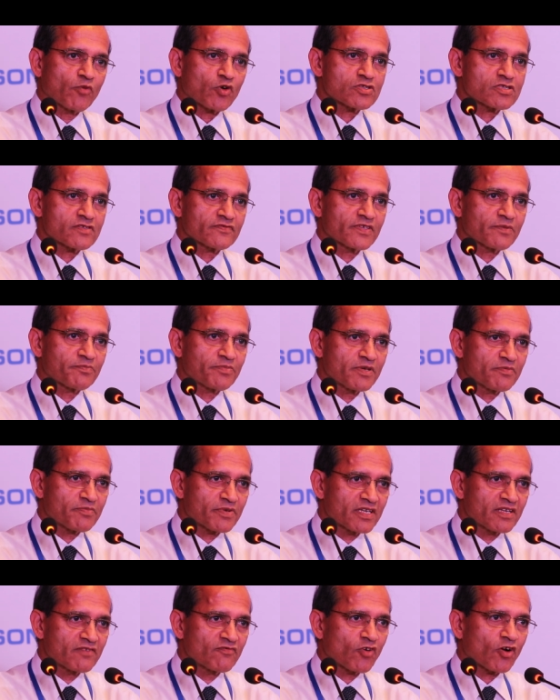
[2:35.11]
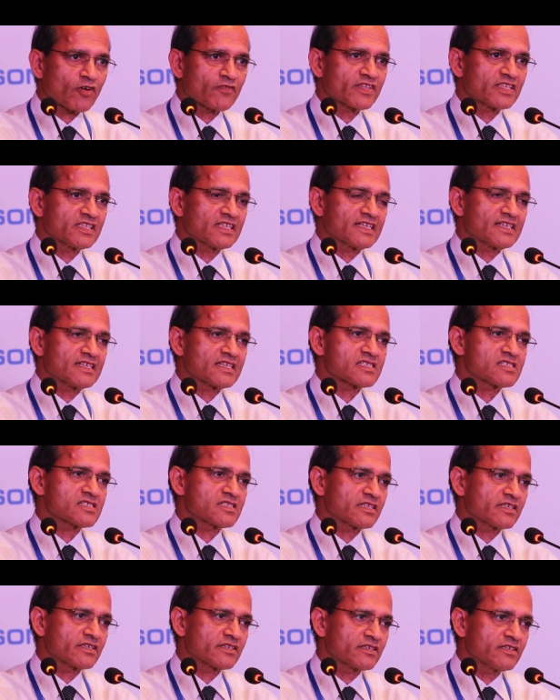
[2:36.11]
most of the people involved in the
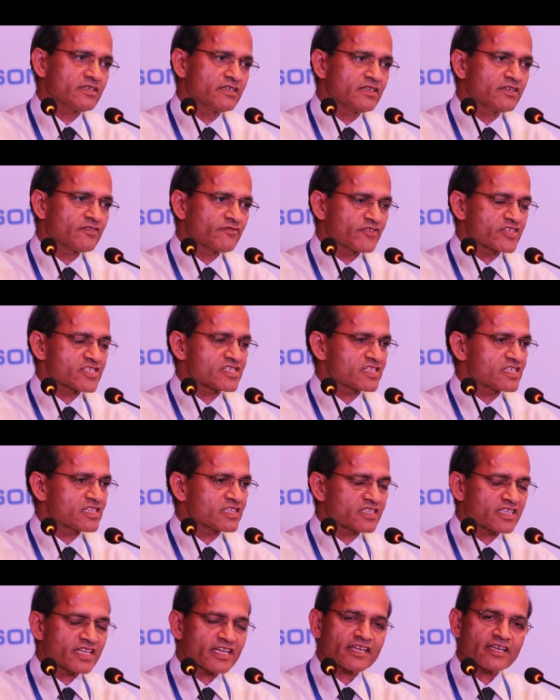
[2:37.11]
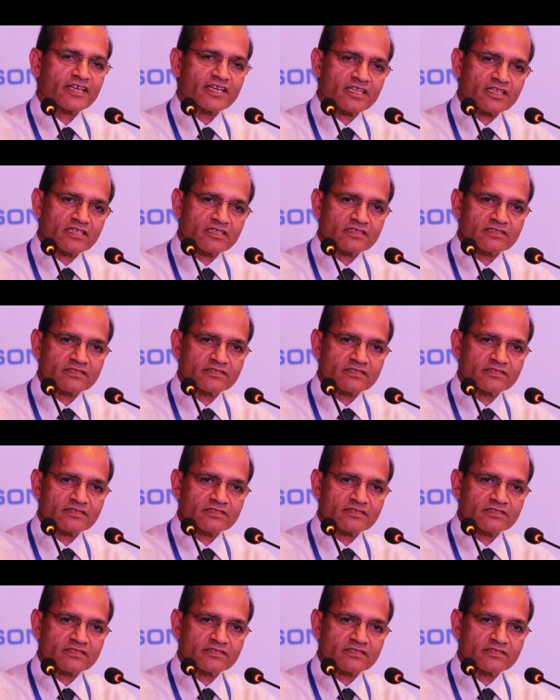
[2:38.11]
industry, we still think in,